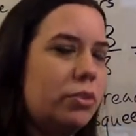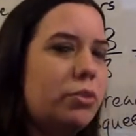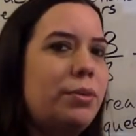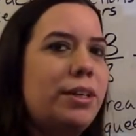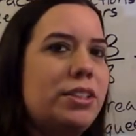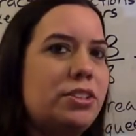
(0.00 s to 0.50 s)

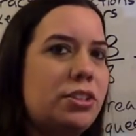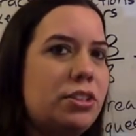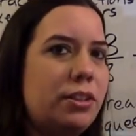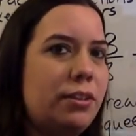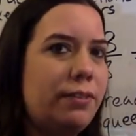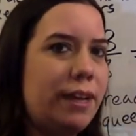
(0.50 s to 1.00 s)
So we're not
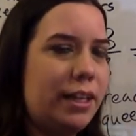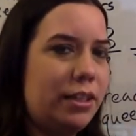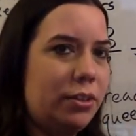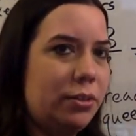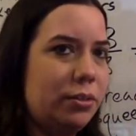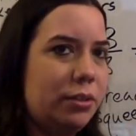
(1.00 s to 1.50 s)
changing the
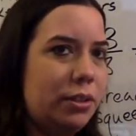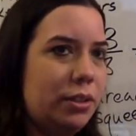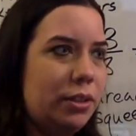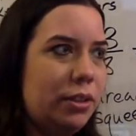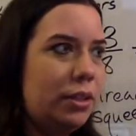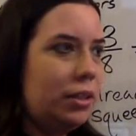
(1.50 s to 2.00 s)
value.
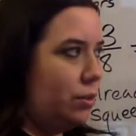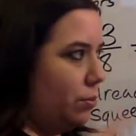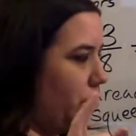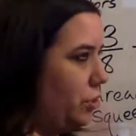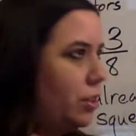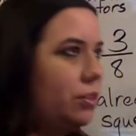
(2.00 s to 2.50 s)

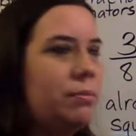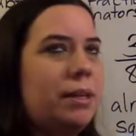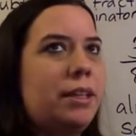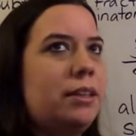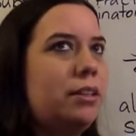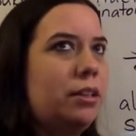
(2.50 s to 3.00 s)
We're just
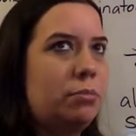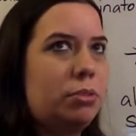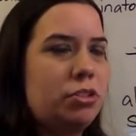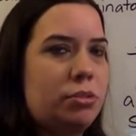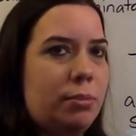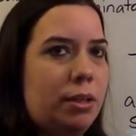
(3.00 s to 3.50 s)
making the
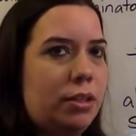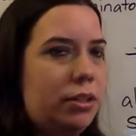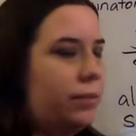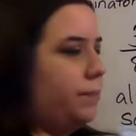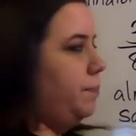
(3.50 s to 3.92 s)
number smaller.